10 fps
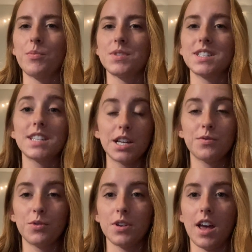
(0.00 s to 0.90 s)

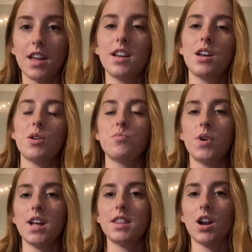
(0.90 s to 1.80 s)
successful yet,
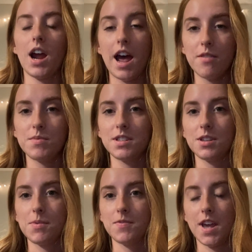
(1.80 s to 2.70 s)
but there have been
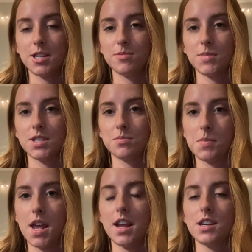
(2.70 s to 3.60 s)
some advancements
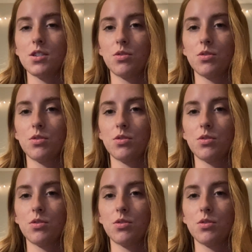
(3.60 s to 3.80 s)
made